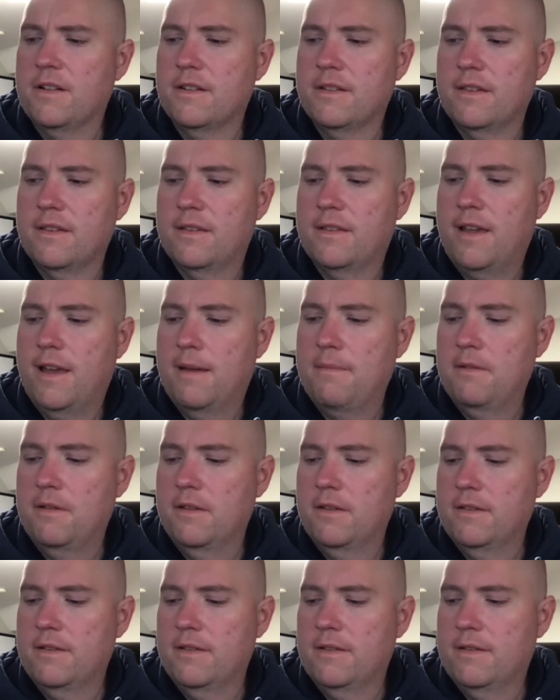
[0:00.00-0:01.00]
which is weird
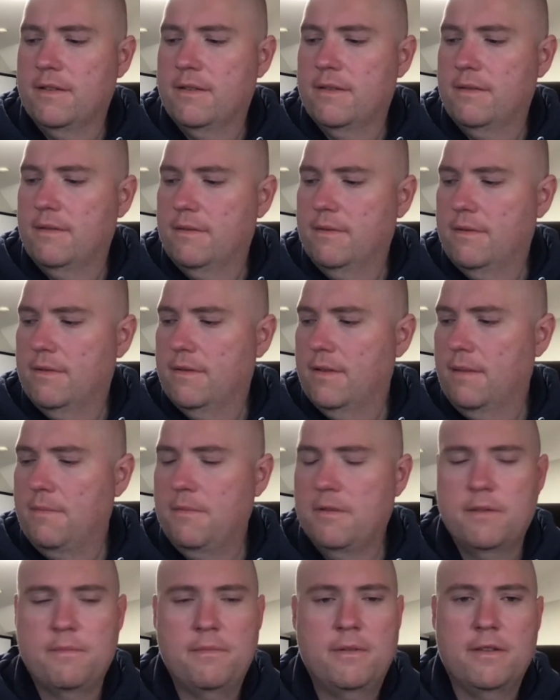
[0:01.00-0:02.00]
because this tablet is
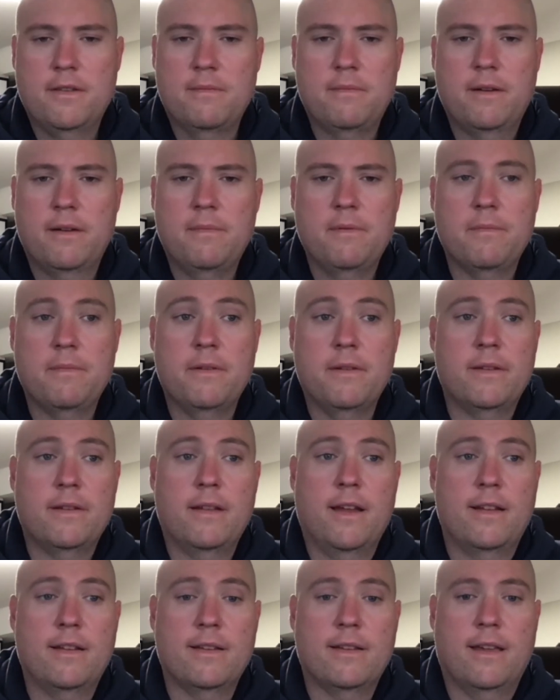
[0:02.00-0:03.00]
just the same as a piece
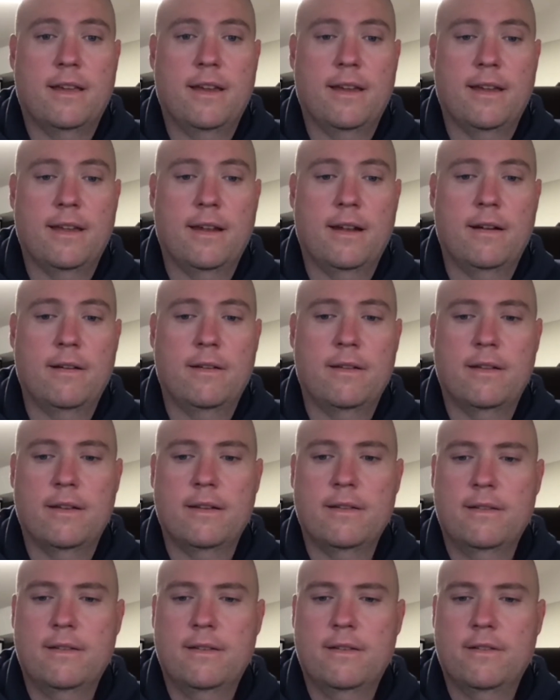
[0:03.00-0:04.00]
of paper, but I just
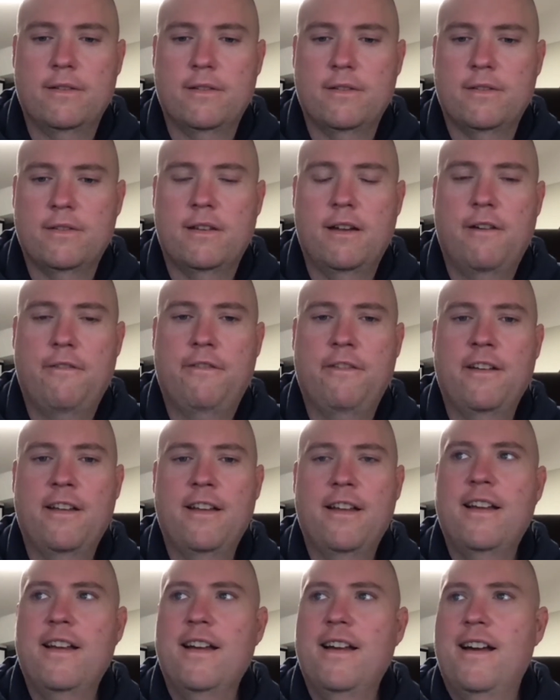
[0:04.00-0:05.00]
can't get it on the
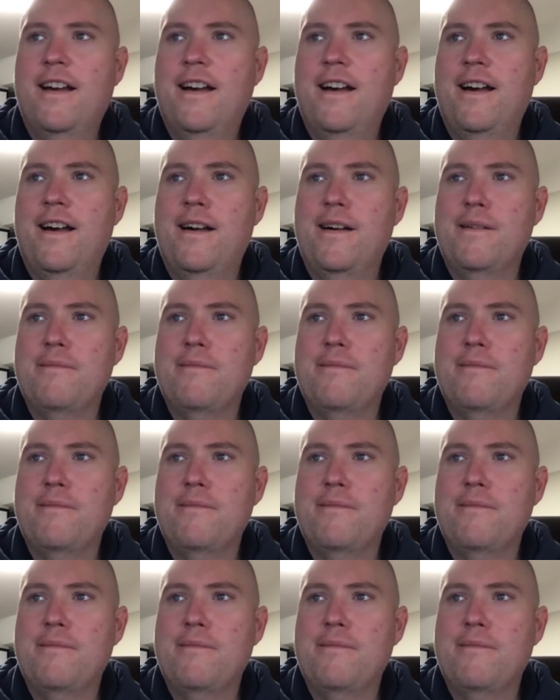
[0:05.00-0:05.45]
digital stuff.